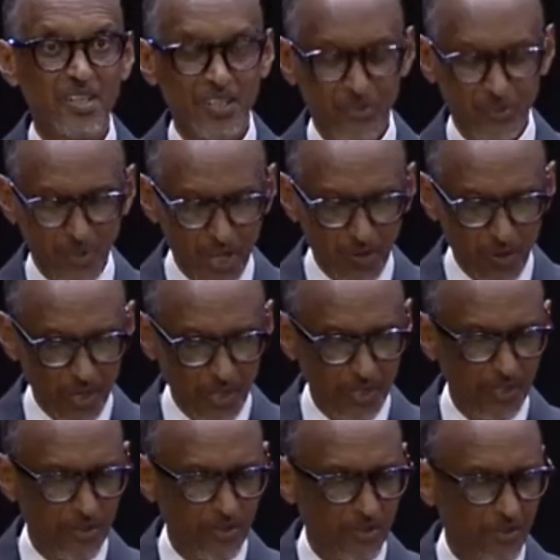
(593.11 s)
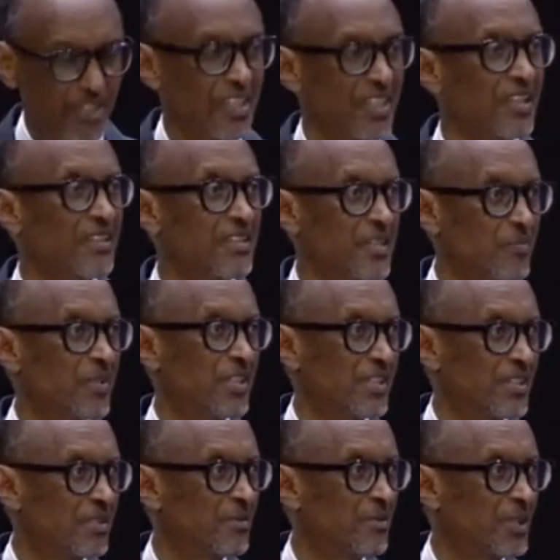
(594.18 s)
So I wanted to clear this,
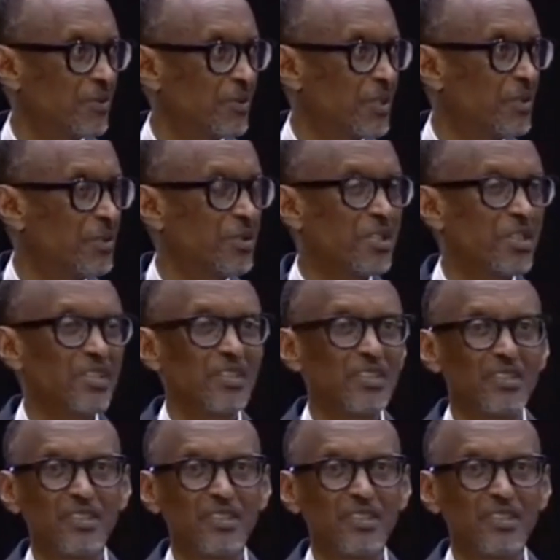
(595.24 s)
please. We are not.